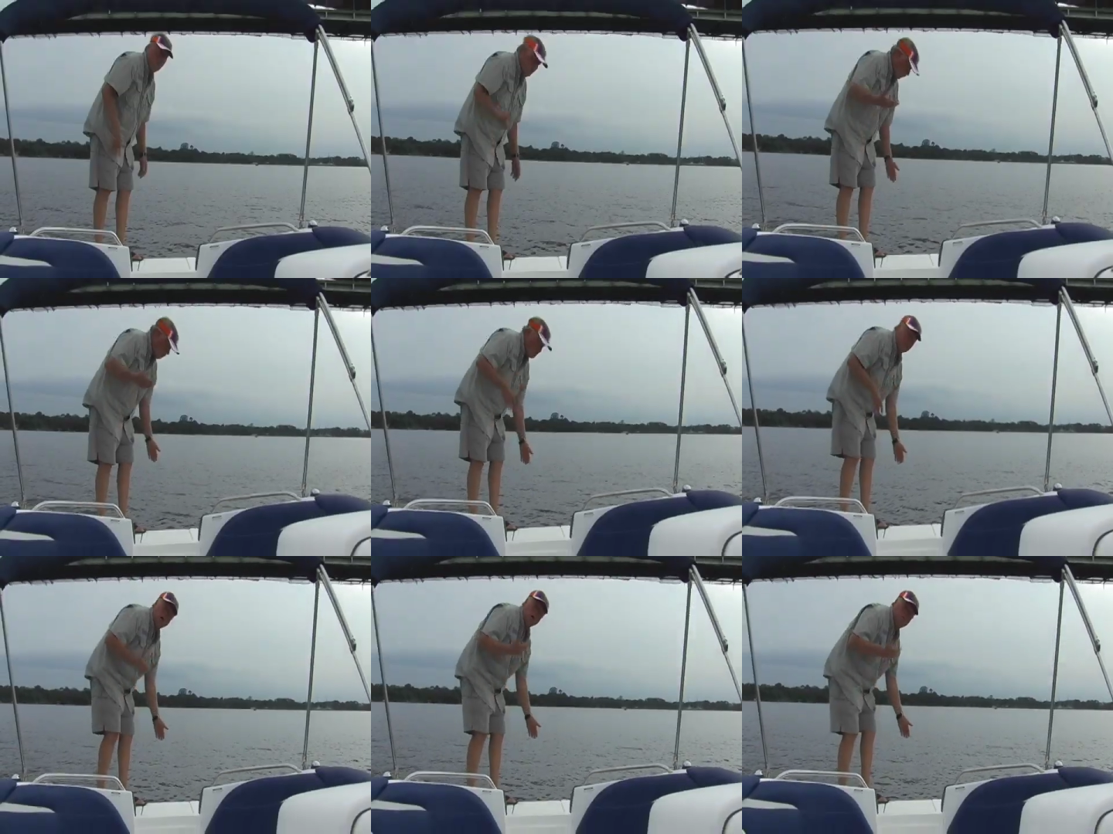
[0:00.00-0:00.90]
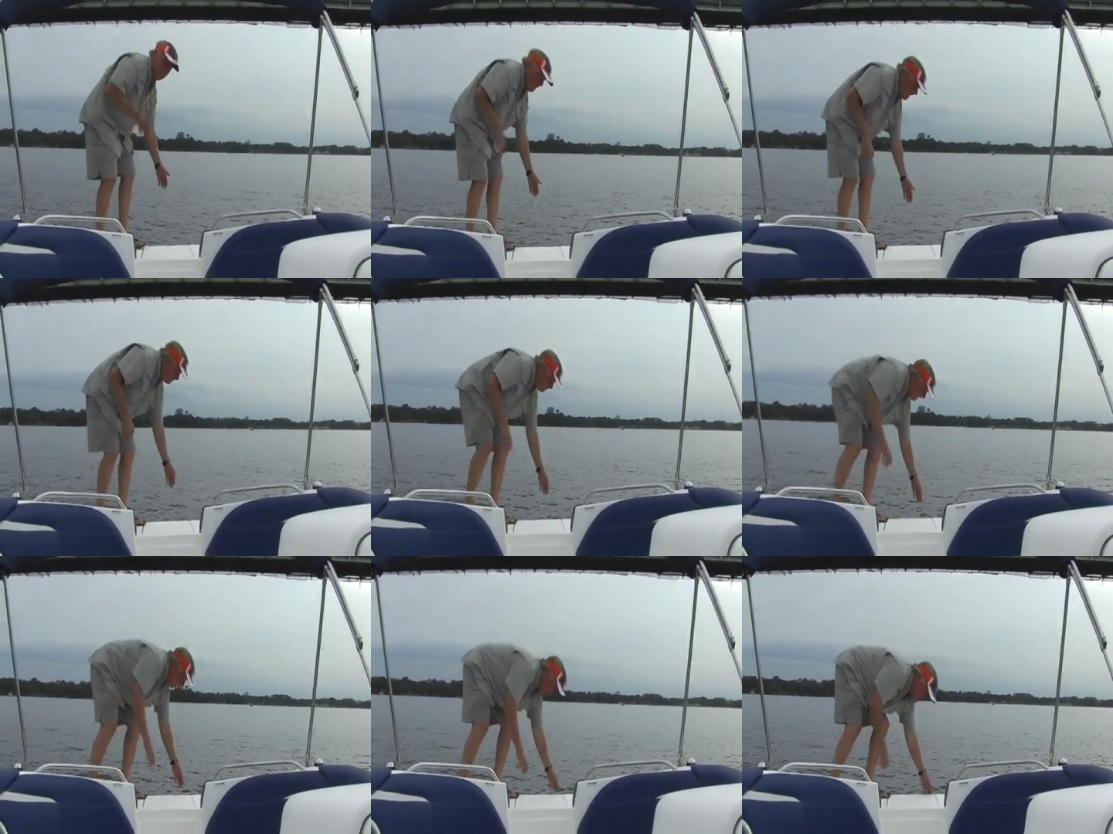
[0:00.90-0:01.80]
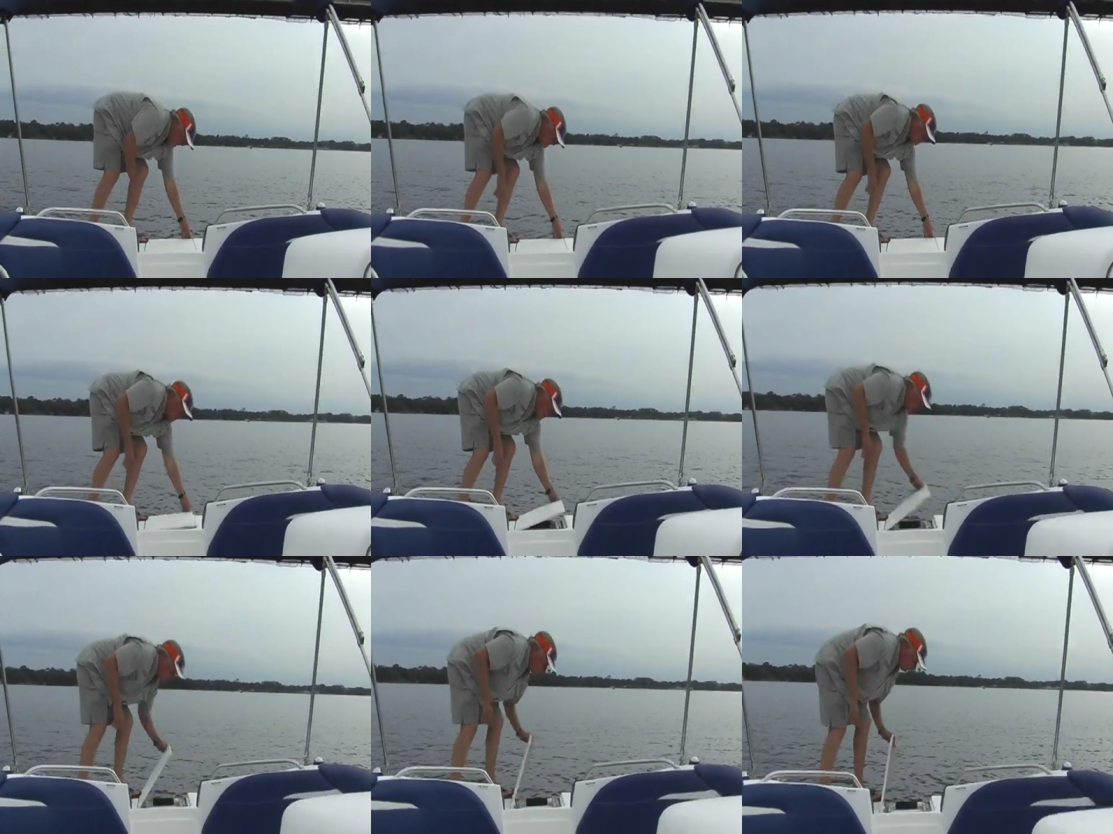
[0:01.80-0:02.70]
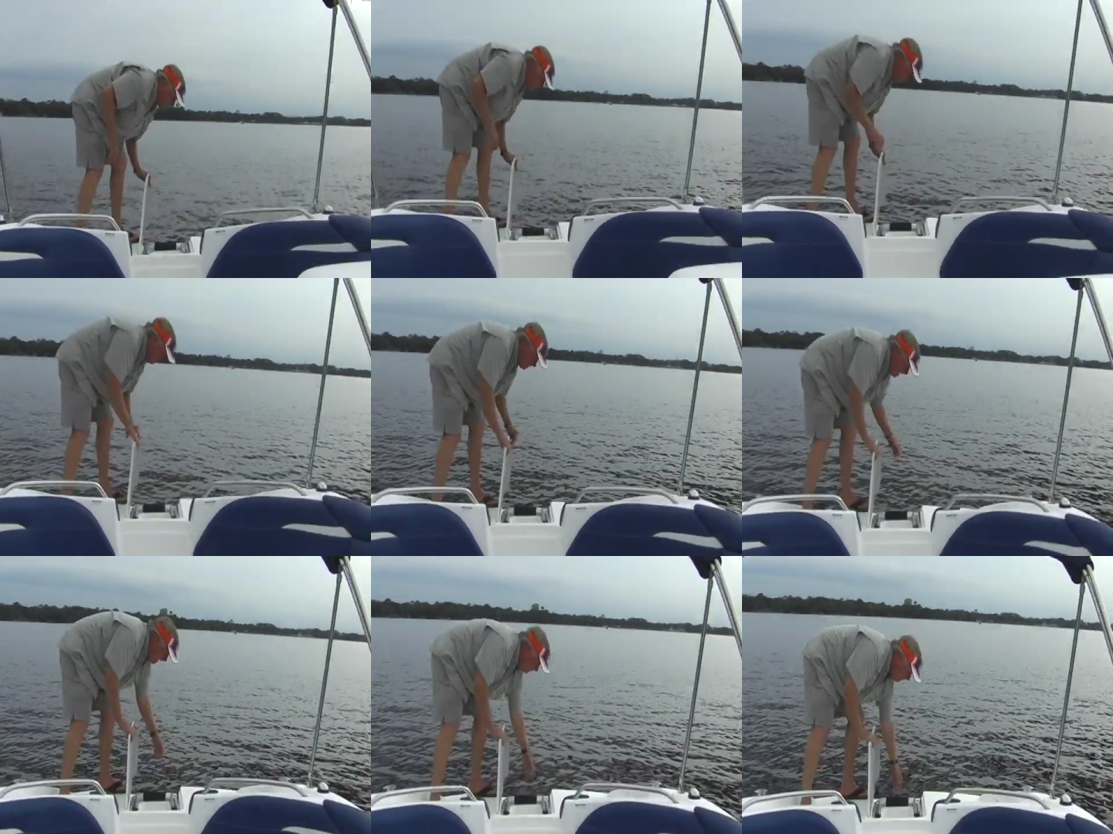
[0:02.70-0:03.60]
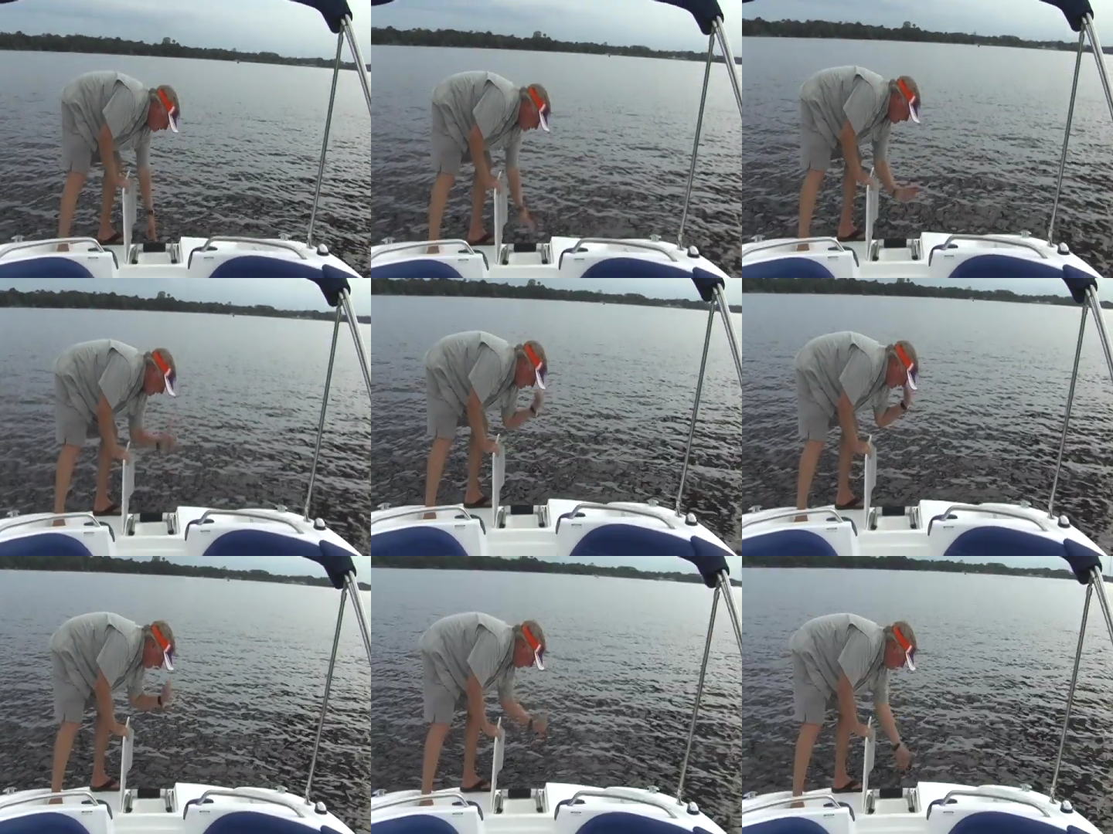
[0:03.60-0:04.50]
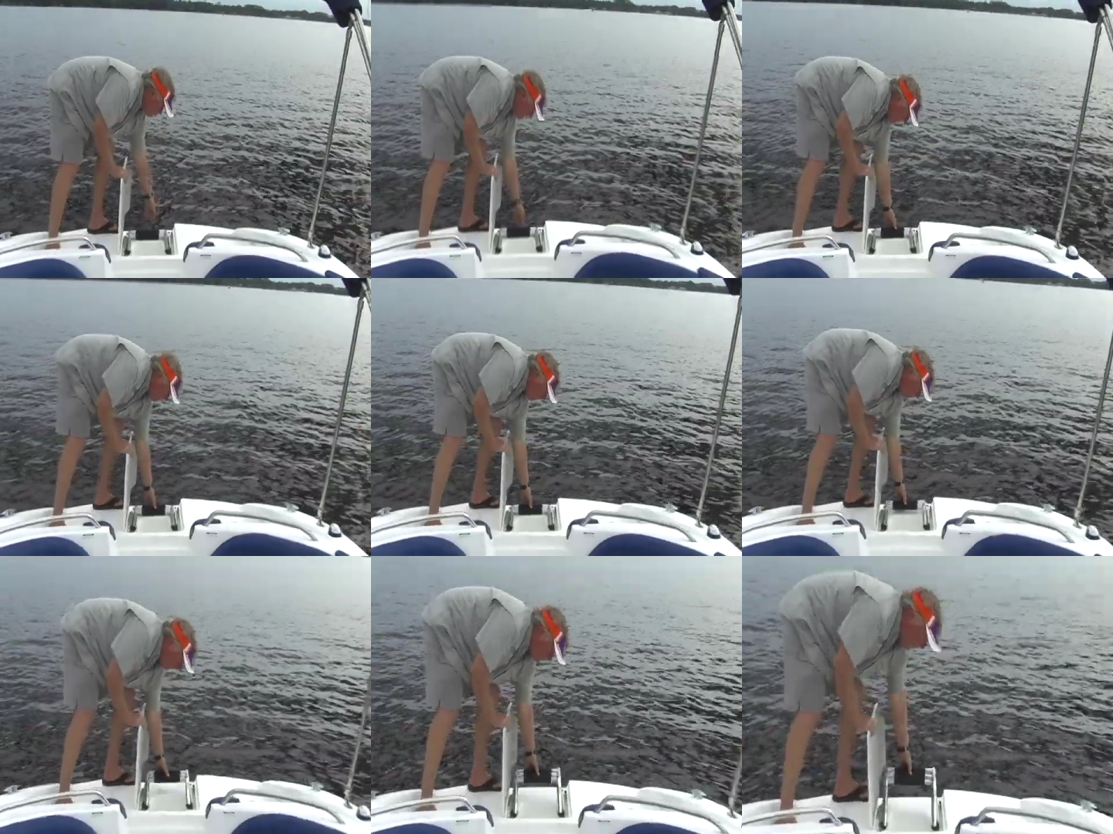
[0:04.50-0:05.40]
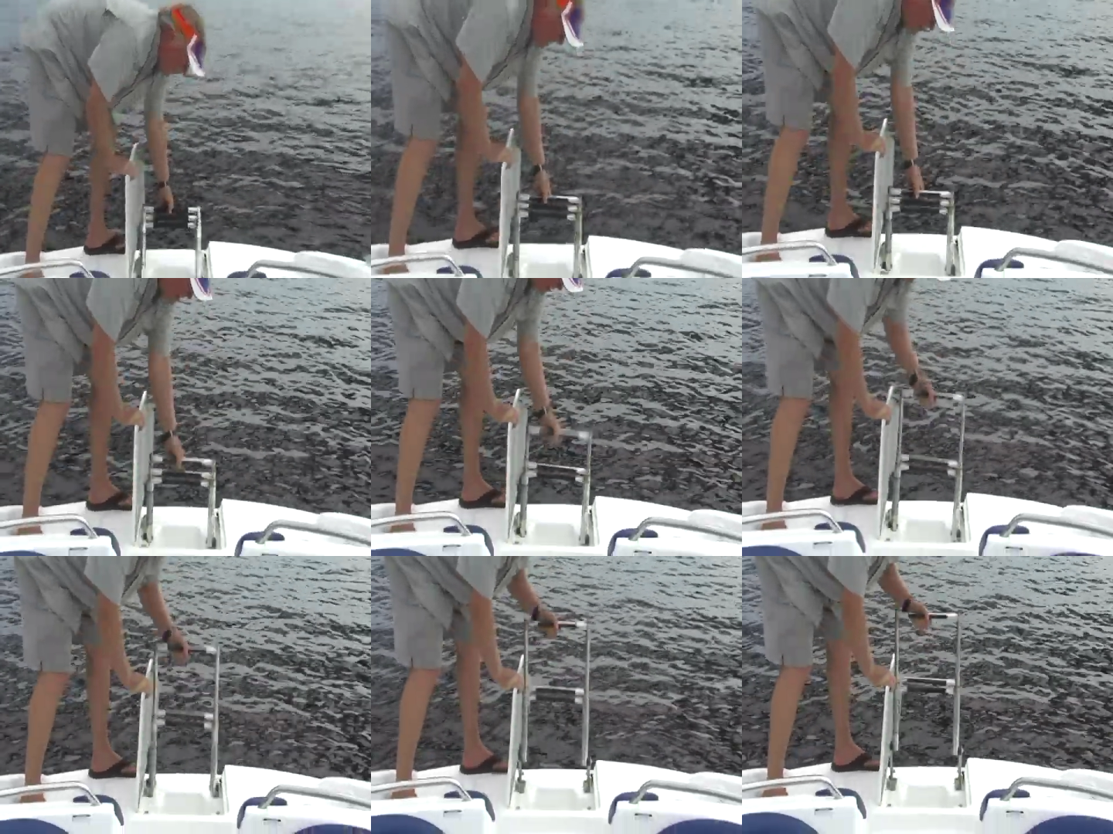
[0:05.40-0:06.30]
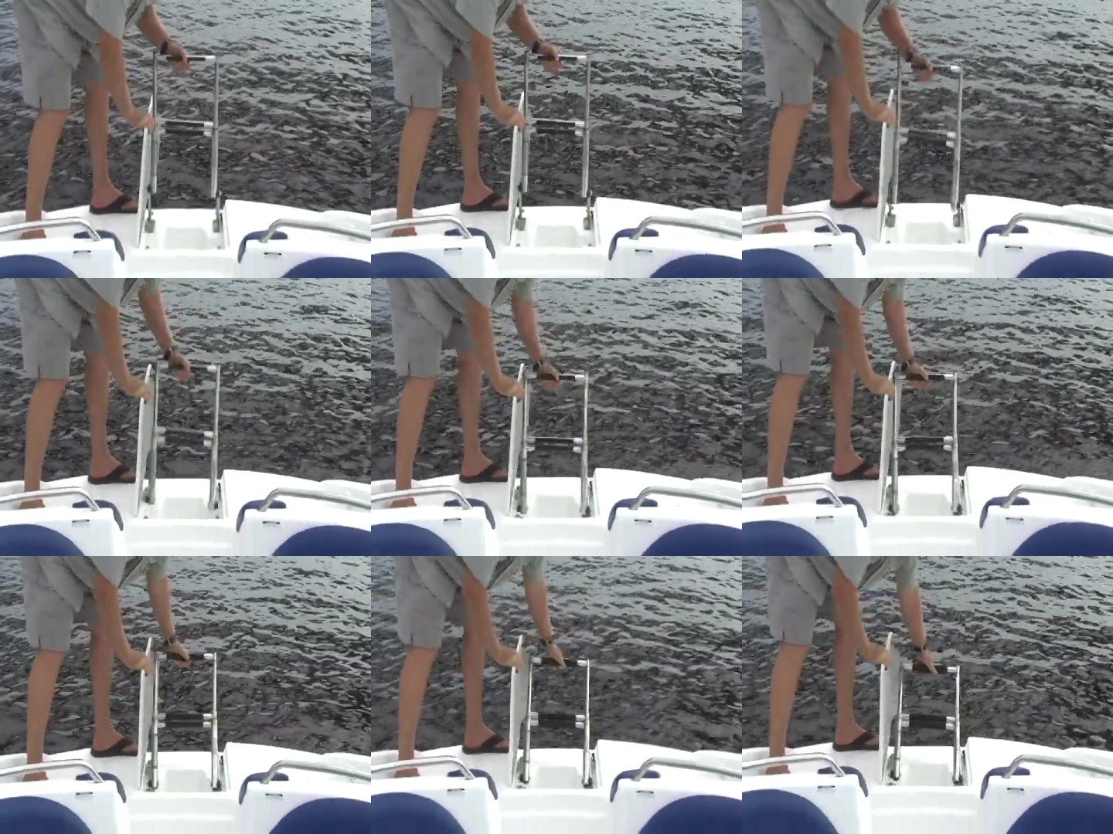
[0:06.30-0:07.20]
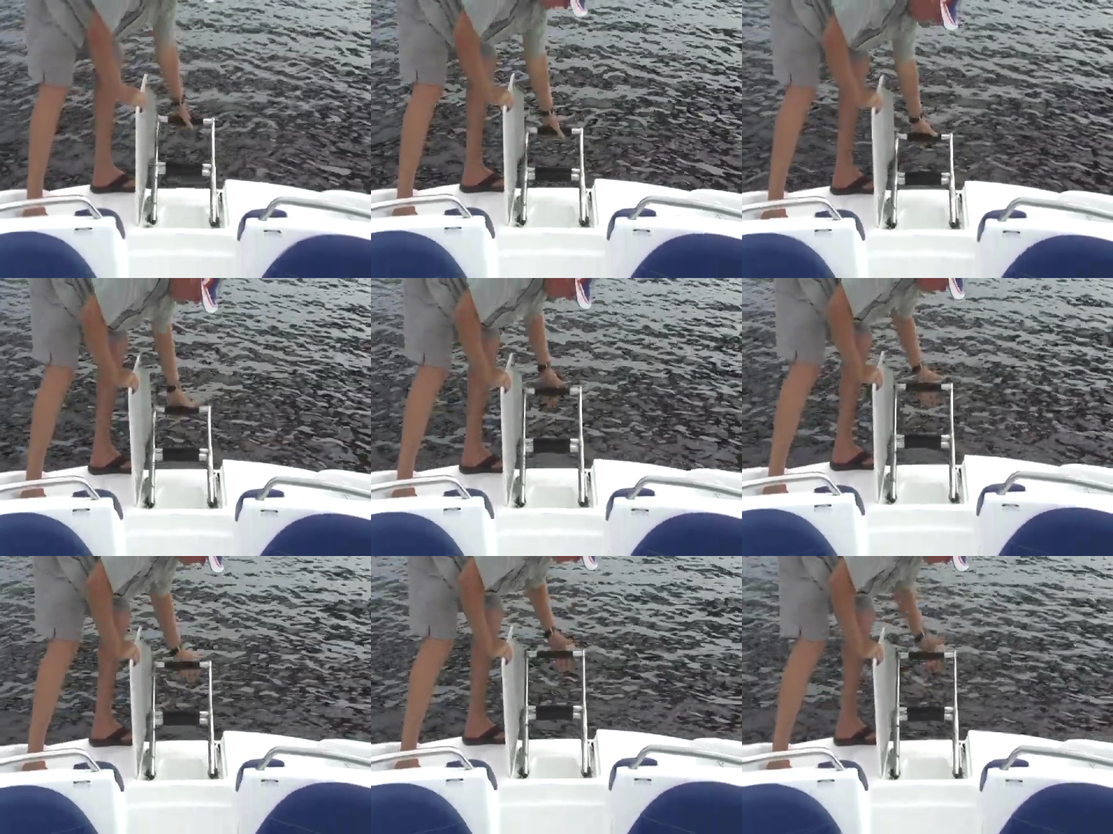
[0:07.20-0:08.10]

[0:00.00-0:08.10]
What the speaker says: (no speaker visible)